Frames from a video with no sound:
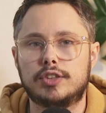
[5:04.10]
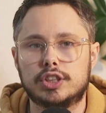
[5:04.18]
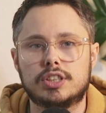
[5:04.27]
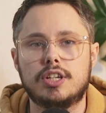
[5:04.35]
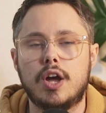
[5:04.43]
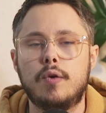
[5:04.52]

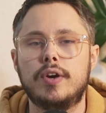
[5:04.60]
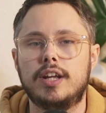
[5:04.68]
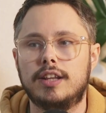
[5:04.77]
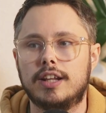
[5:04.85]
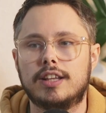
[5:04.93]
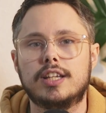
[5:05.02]
just
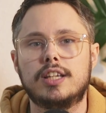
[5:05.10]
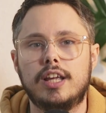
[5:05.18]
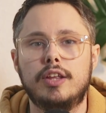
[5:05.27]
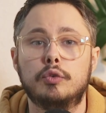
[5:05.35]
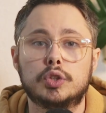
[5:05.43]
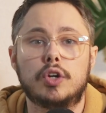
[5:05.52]
knowing that
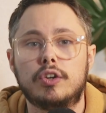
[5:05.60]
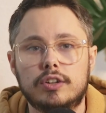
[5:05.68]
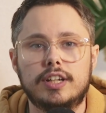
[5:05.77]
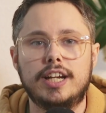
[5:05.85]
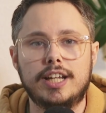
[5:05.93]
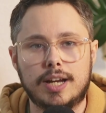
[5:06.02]
it was all
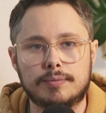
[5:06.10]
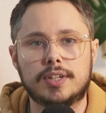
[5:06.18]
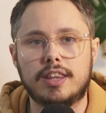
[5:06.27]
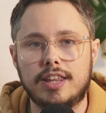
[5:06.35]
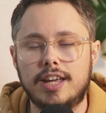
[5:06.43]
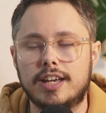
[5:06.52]
leading up to
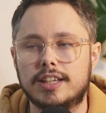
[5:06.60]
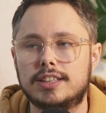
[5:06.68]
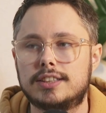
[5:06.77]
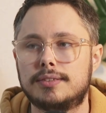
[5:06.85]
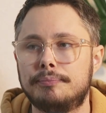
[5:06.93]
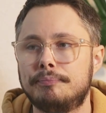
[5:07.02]

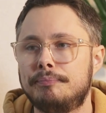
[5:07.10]
this.